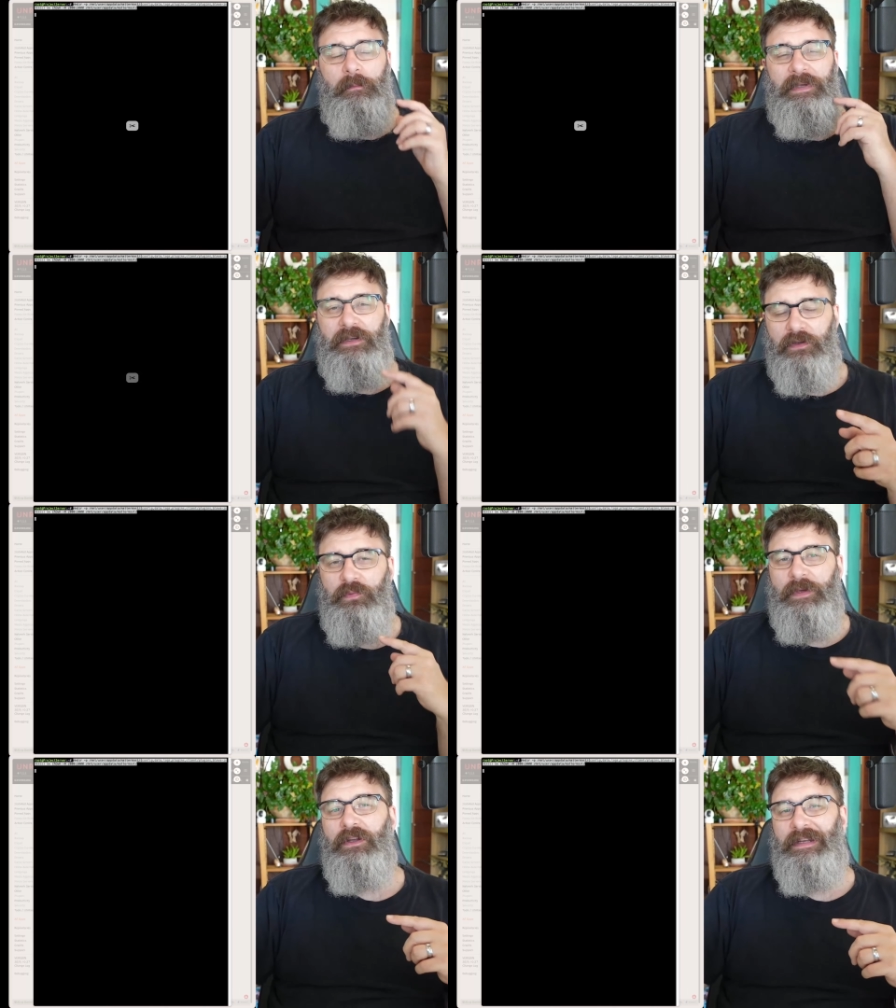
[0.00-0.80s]
Because
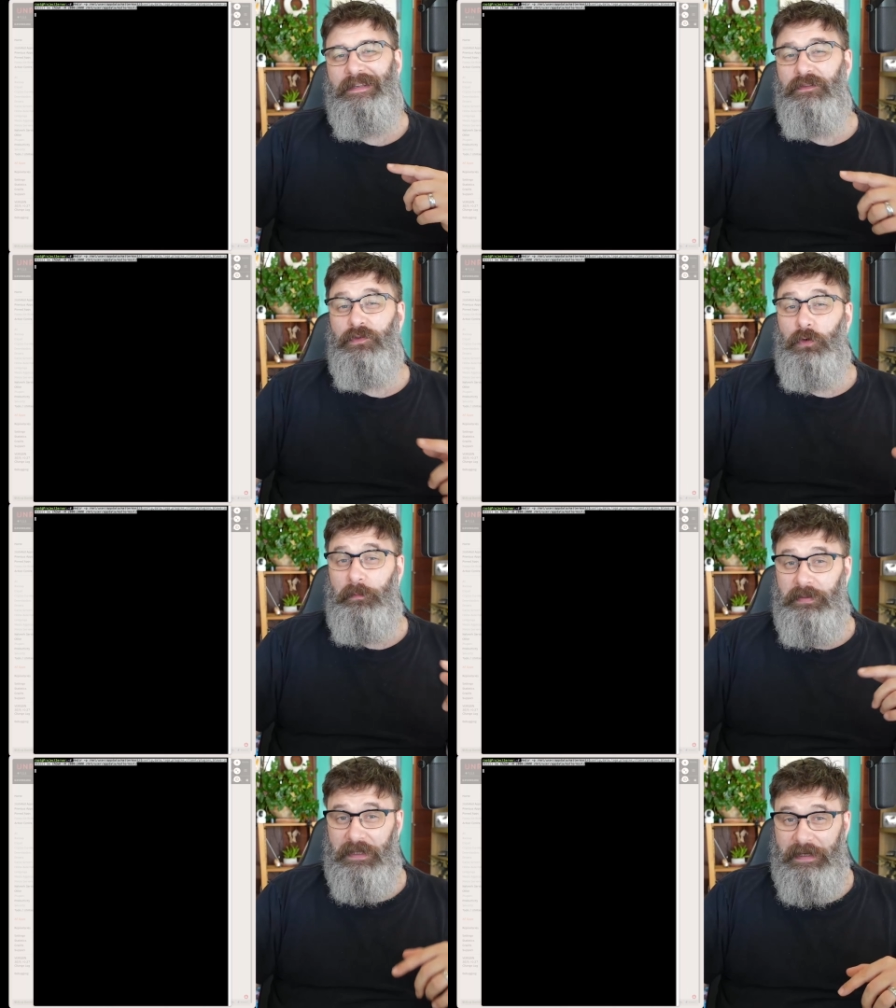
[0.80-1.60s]
we're going to install
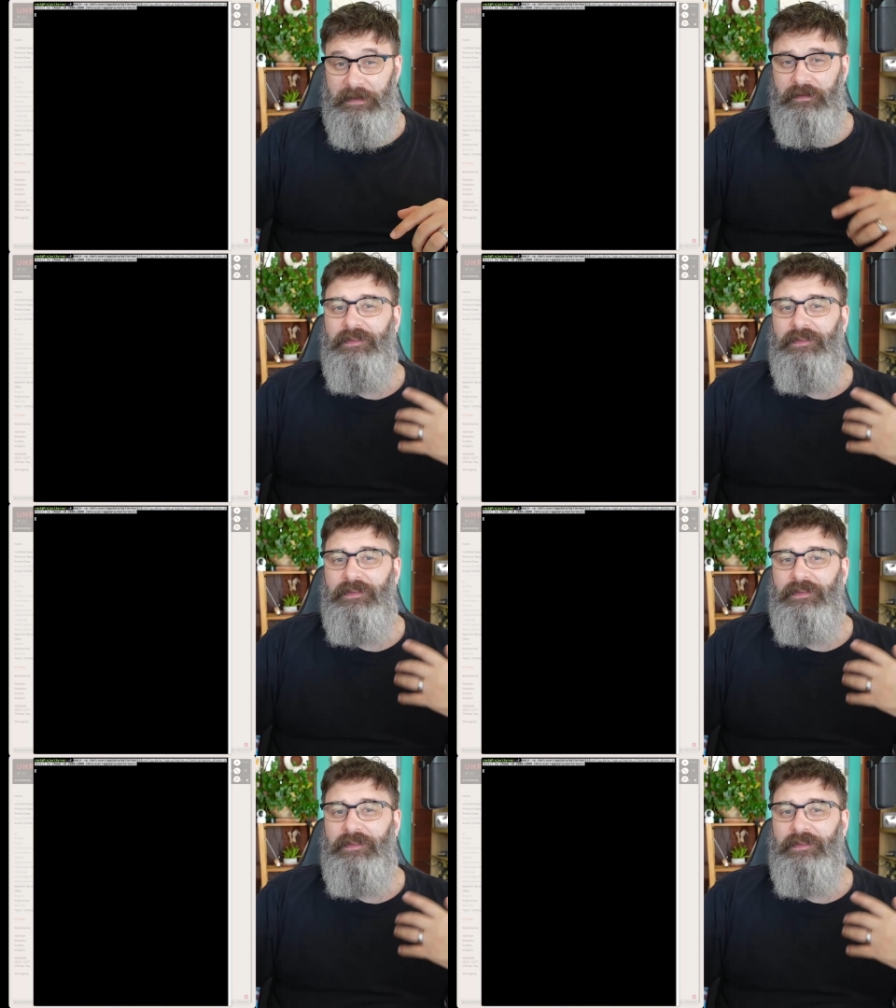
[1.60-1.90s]
plugins,